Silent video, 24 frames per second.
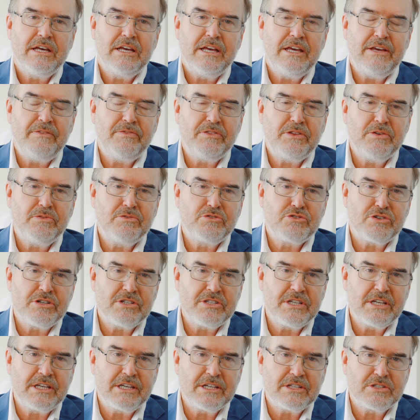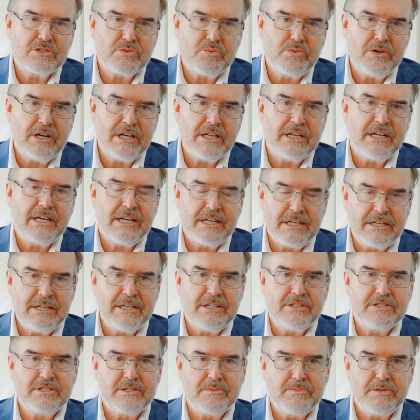If the dressing gets wet, it
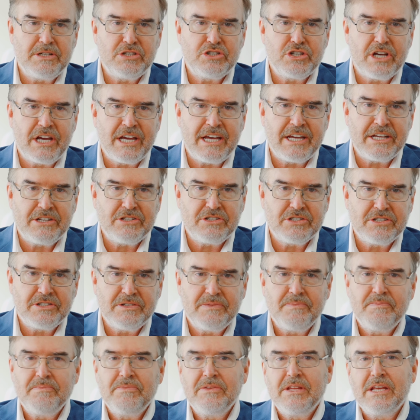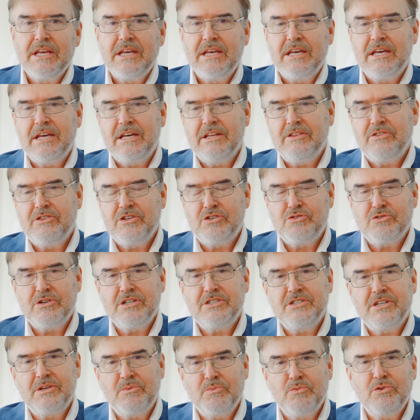needs to be changed. The
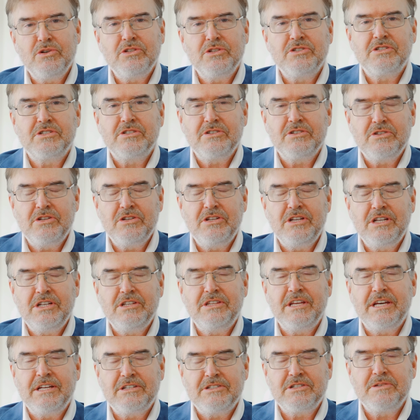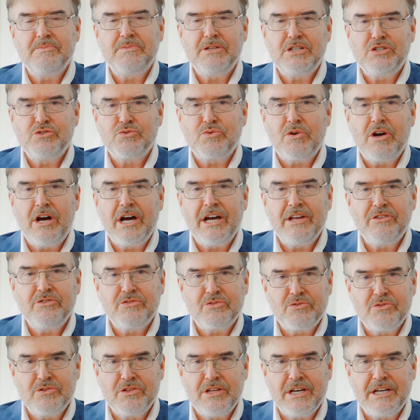dressing once, you need that to be dried
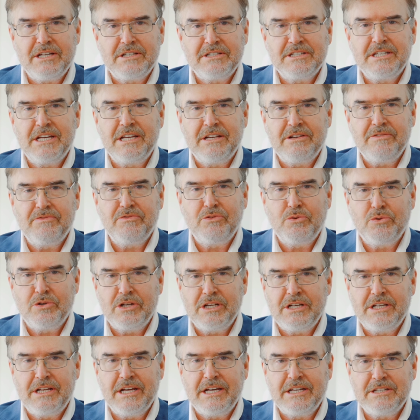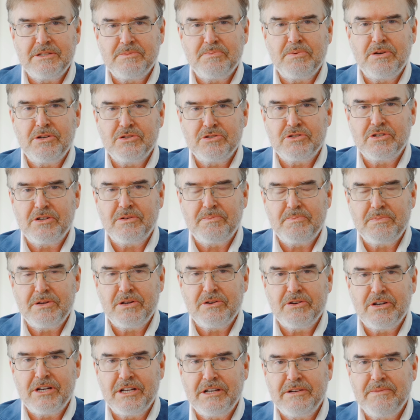through that 10 to 14 days post-op
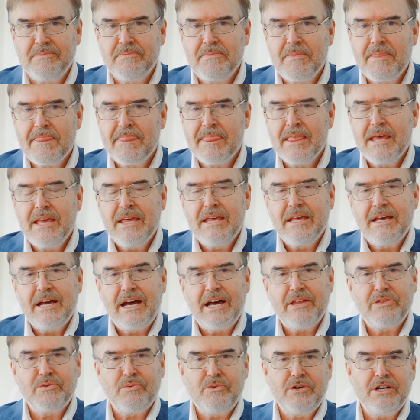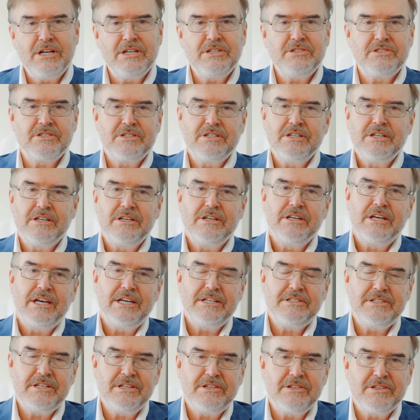period. Otherwise,
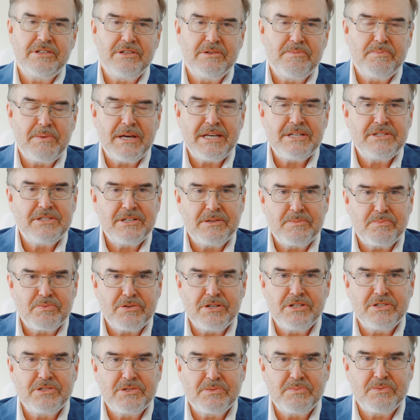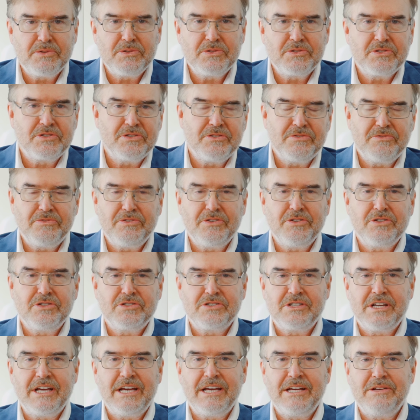adhere due to the basic principles of
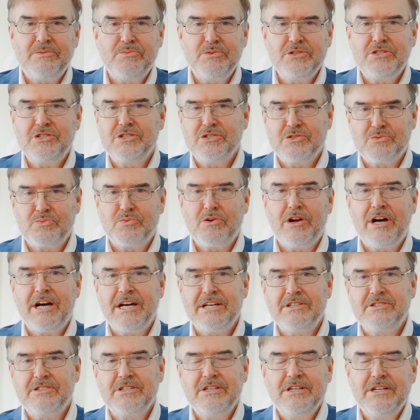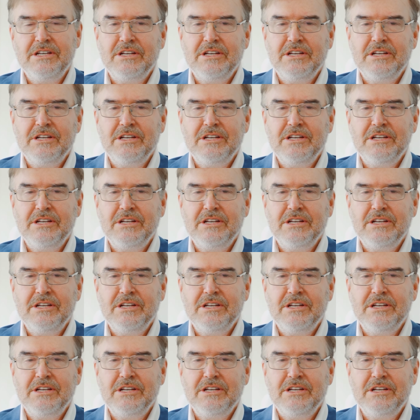first aid, which is RICE.